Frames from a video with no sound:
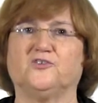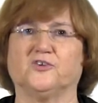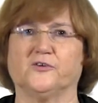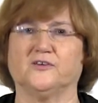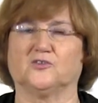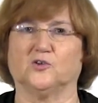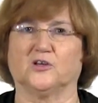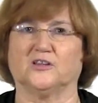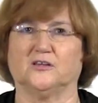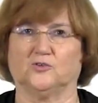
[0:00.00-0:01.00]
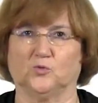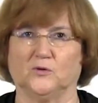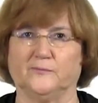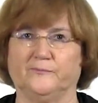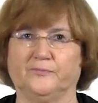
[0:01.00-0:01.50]
serious look at this
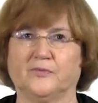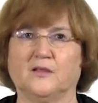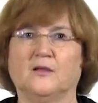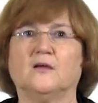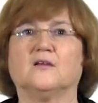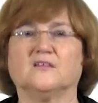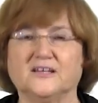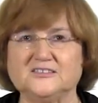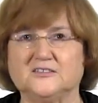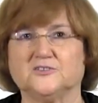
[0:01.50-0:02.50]
one. Let's